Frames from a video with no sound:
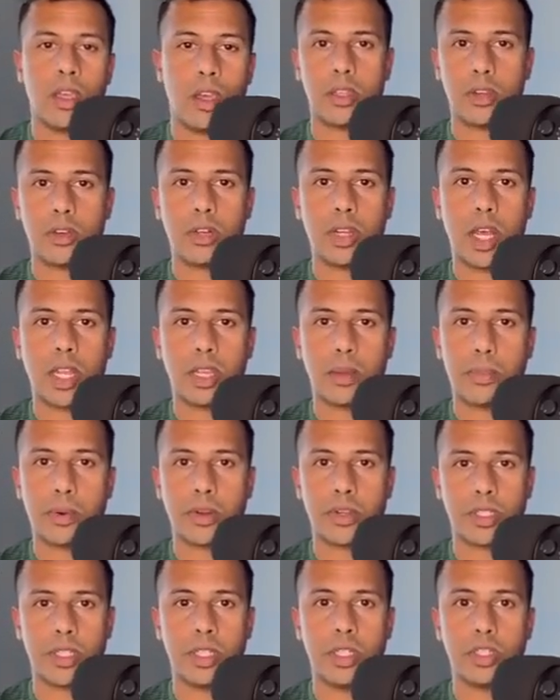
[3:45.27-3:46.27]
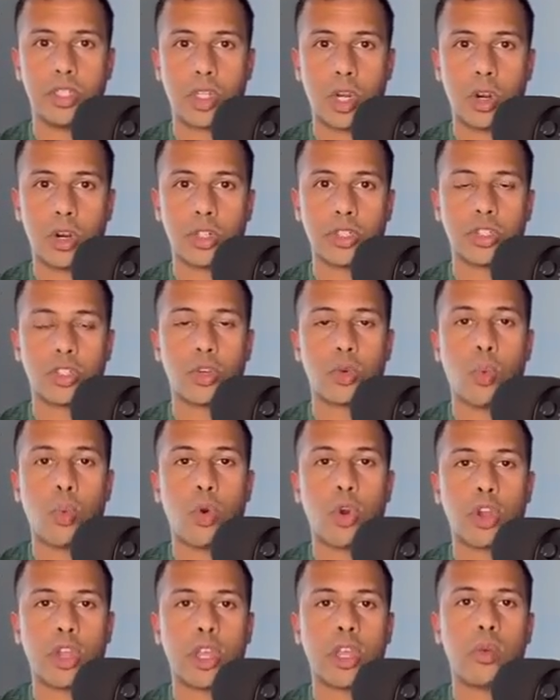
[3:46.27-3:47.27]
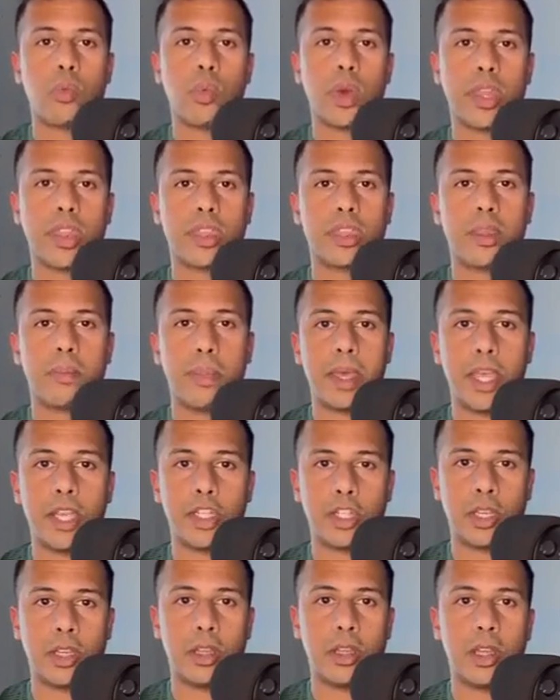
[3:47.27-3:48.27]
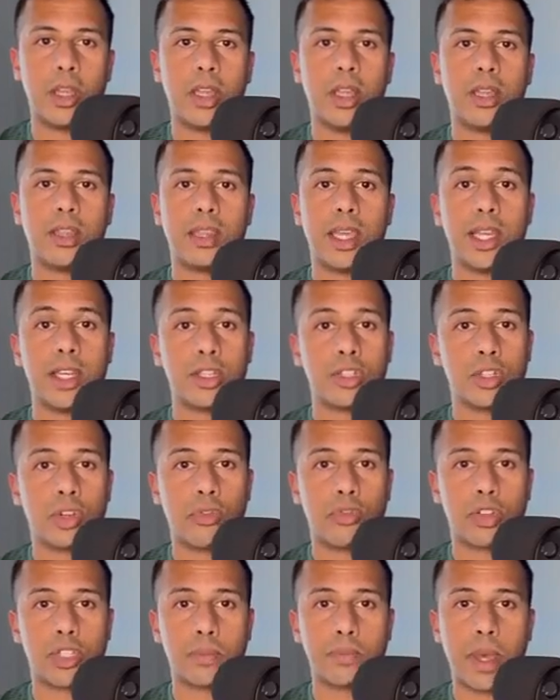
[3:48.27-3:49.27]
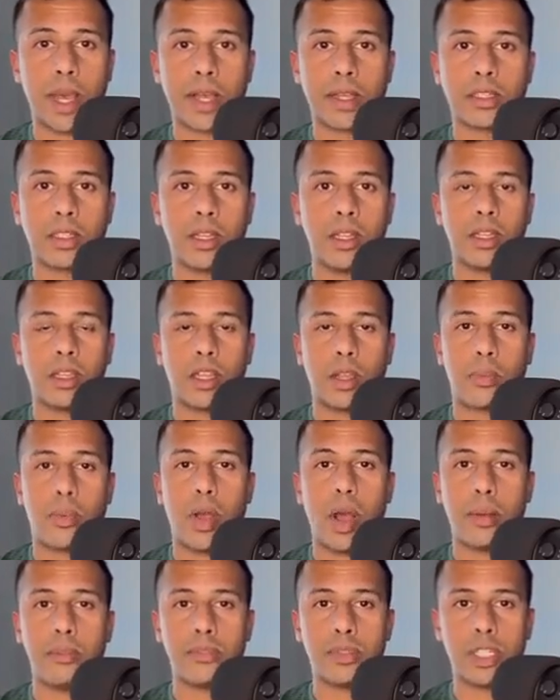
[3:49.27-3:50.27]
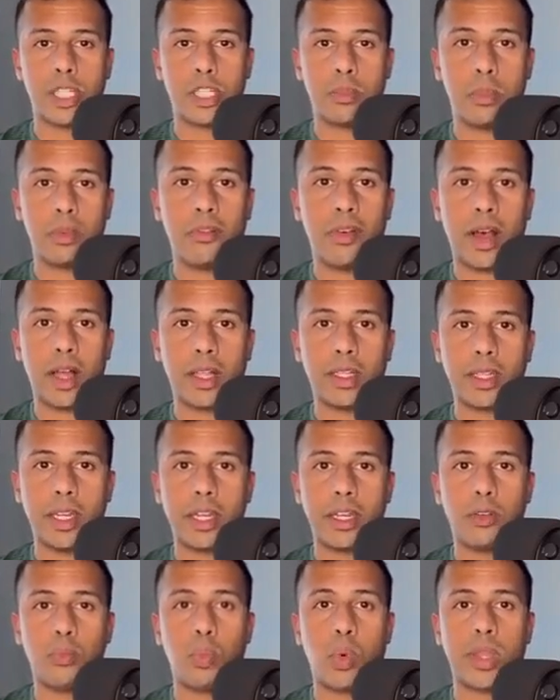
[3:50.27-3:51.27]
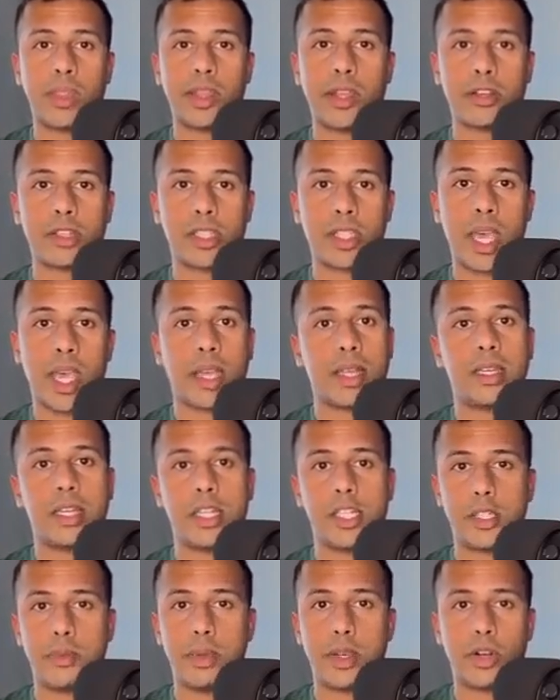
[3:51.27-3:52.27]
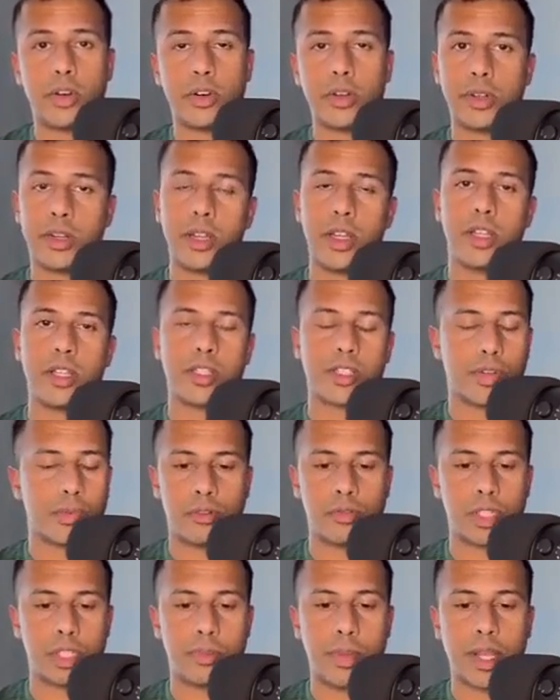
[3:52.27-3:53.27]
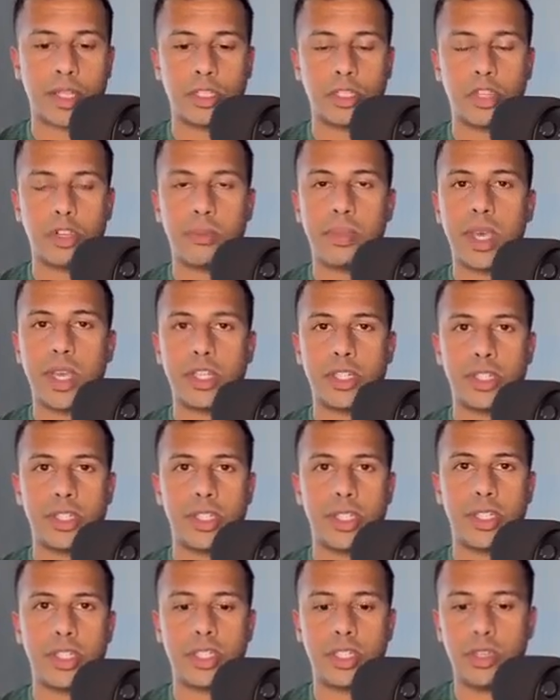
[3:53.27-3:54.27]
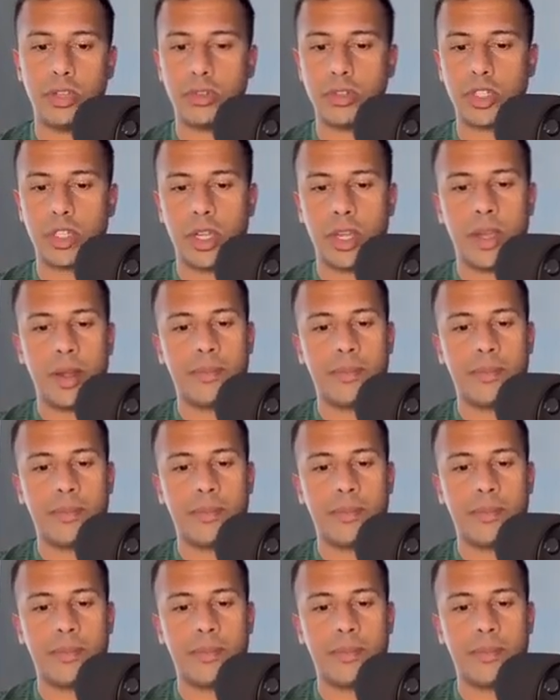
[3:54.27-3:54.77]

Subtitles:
You're not the person in charge. You're working with the patient. They deserve respect. Their problems need to be validated. What they're saying needs to be heard. So respecting your patients is huge.